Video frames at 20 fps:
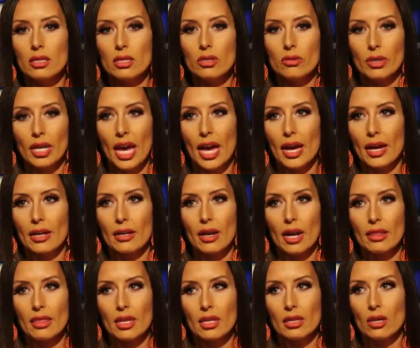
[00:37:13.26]
the U K, and
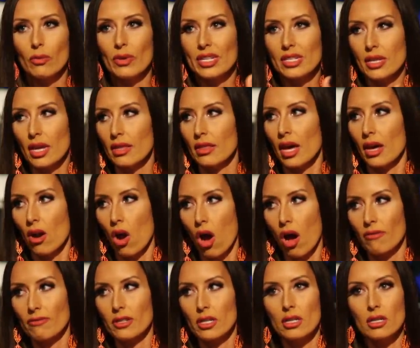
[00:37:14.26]
I think that we say that
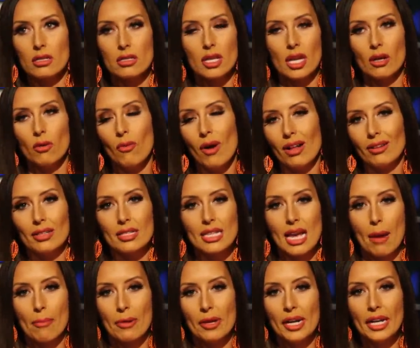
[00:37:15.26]
often. It's like, well, it's
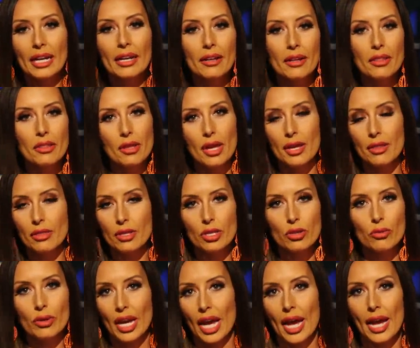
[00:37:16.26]
happening in the, in the
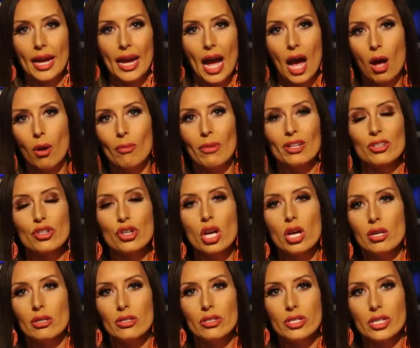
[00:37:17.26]
U K. How much
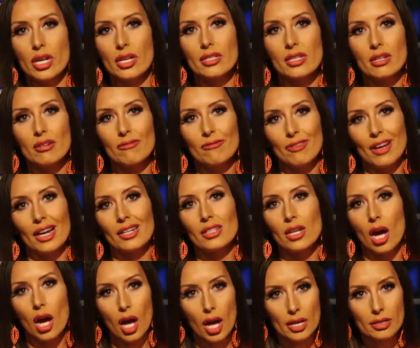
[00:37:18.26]
does it affect
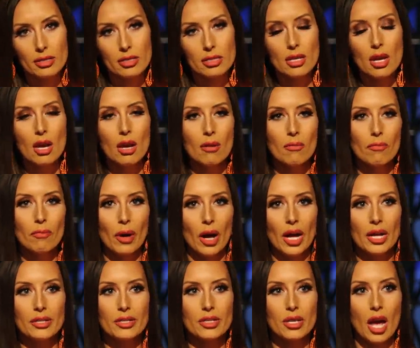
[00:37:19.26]
us?
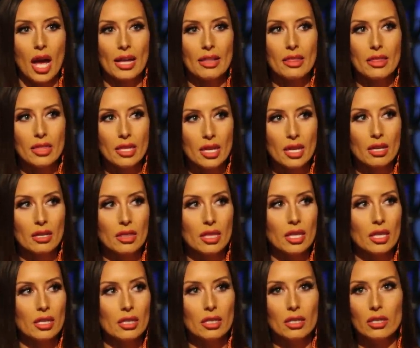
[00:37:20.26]
But I think
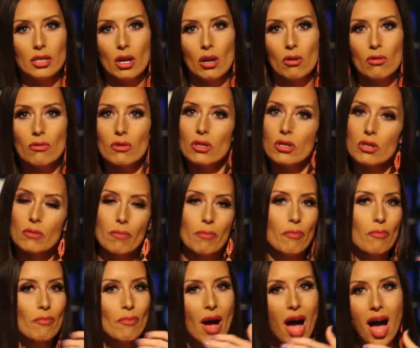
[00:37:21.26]
that, you know, d
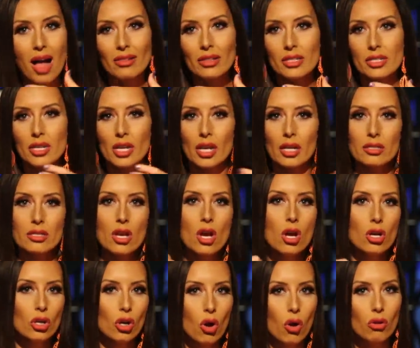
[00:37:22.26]
politics,
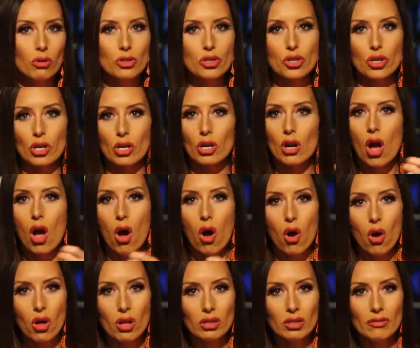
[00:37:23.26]
culture,
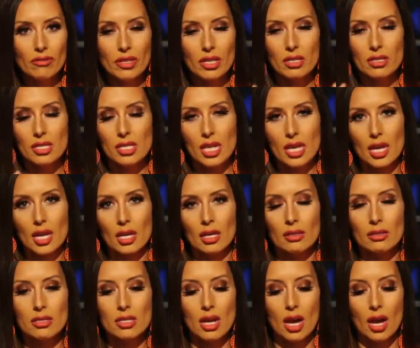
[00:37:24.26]
all of these
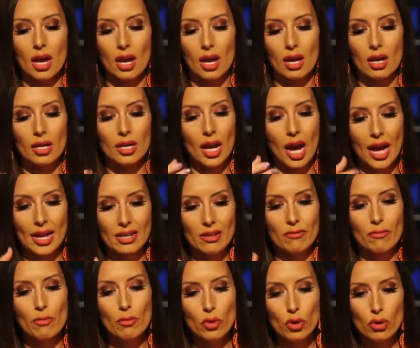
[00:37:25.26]
things uh, kind
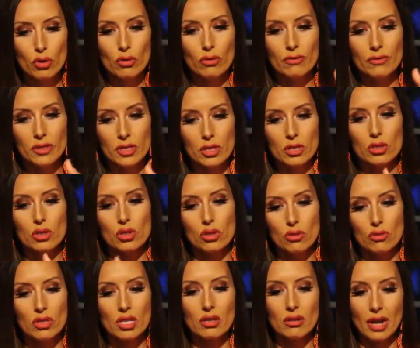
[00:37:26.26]
of moves
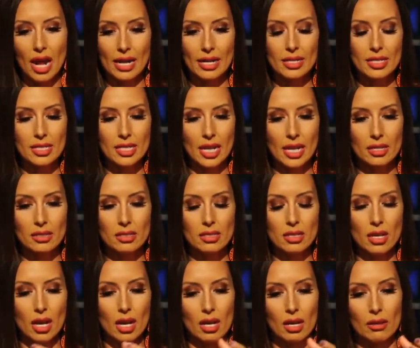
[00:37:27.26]
to the United
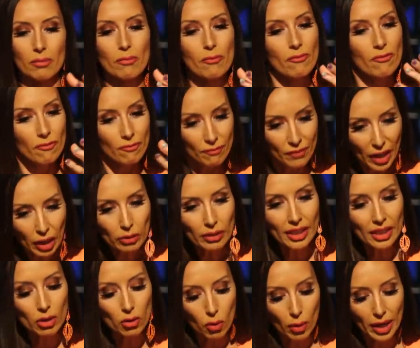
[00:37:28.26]
States uh,
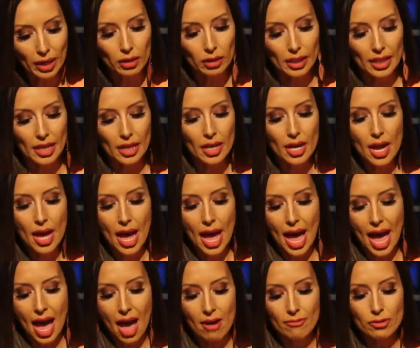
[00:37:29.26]
fairly quickly
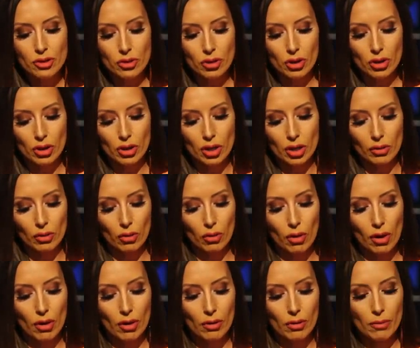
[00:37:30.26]
after
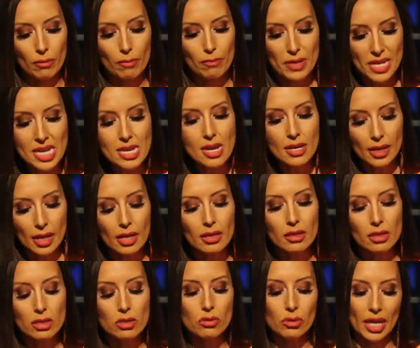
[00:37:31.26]
being
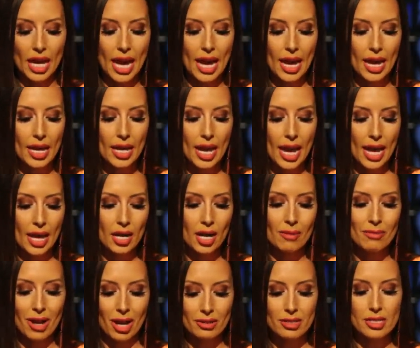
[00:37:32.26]
in the U K. And
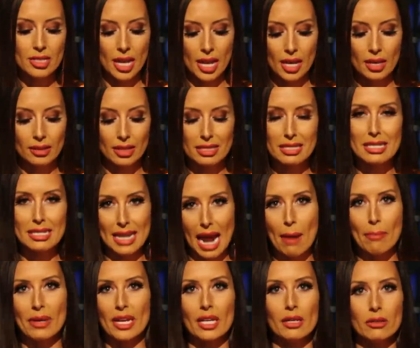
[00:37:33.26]
I'm not saying that
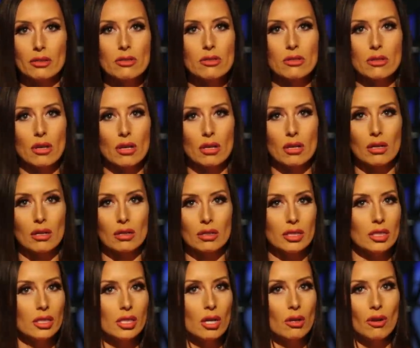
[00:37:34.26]
stabbings, uh,
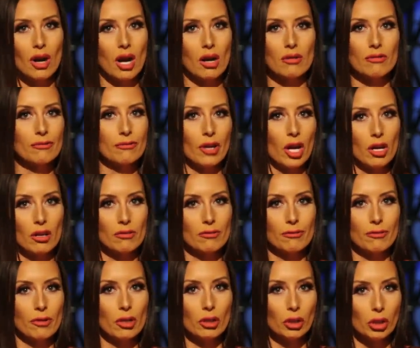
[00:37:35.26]
you know, of,
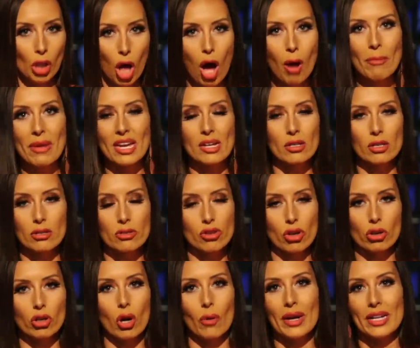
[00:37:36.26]
of lawmakers
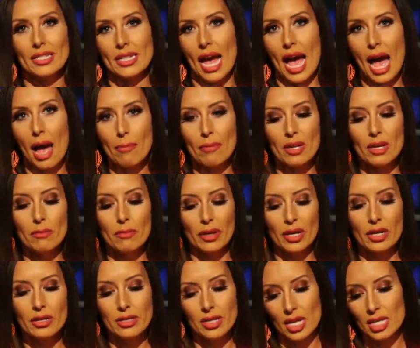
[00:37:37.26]
are going to happen,
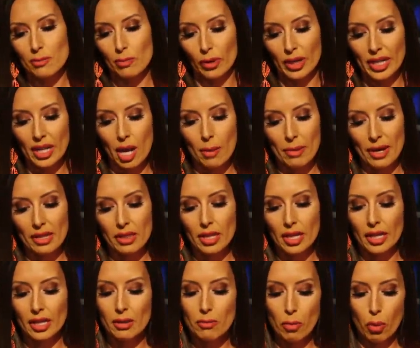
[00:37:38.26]
but it does bring up, I
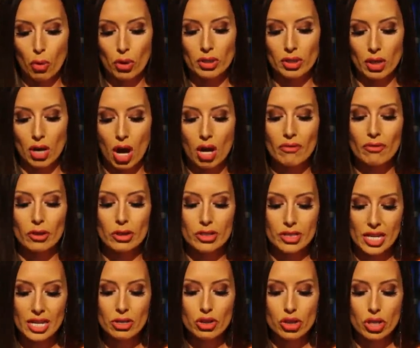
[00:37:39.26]
think, an important
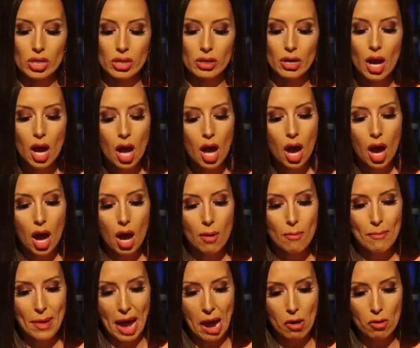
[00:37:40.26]
conversation
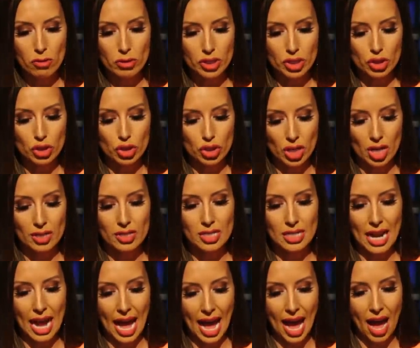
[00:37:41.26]
about just
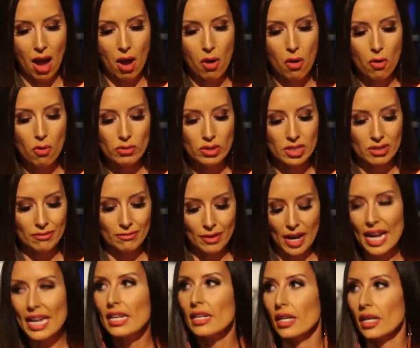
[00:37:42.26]
how
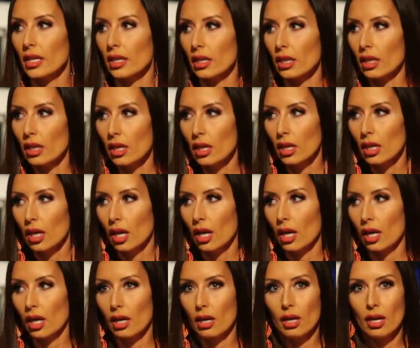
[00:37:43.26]
divided
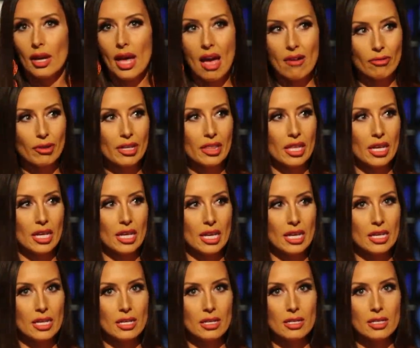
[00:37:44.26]
Uh, everything
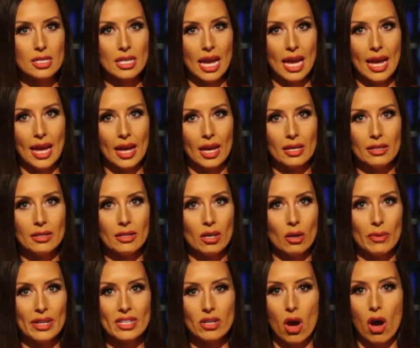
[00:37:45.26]
is. And, you
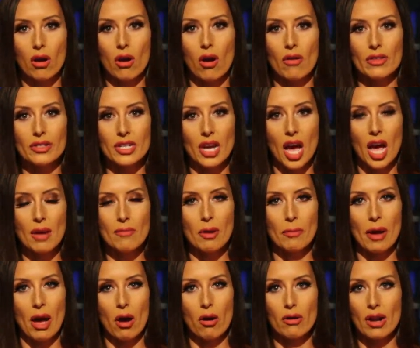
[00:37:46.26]
know, we talk all the time
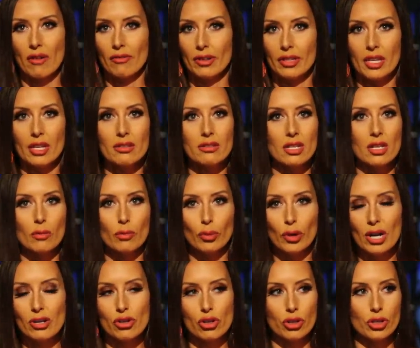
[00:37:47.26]
about everything's in a
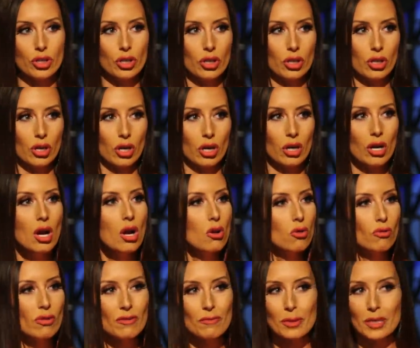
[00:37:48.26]
pressure cooker.
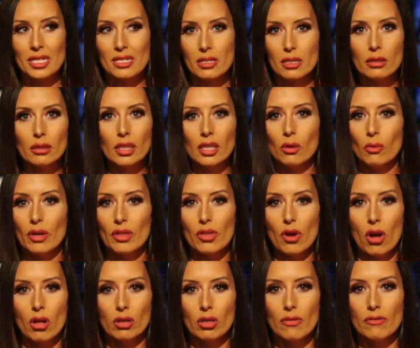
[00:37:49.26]
We've been dealing with
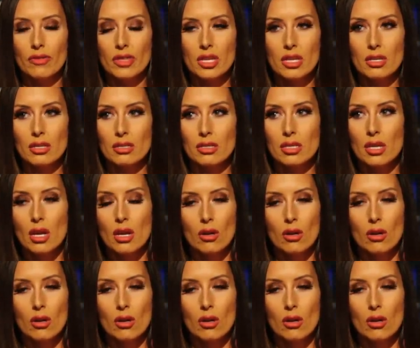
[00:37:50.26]
all of these